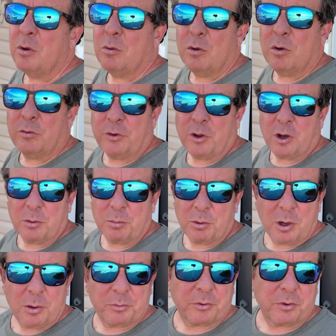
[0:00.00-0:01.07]
spoken
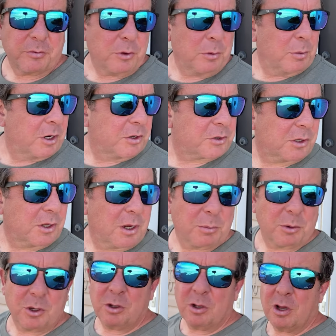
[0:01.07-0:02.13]
some too.
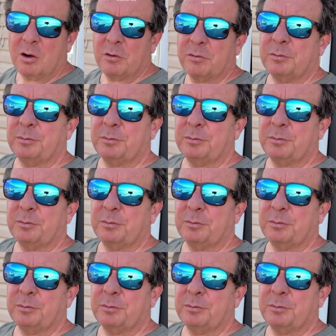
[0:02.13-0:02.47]
I must say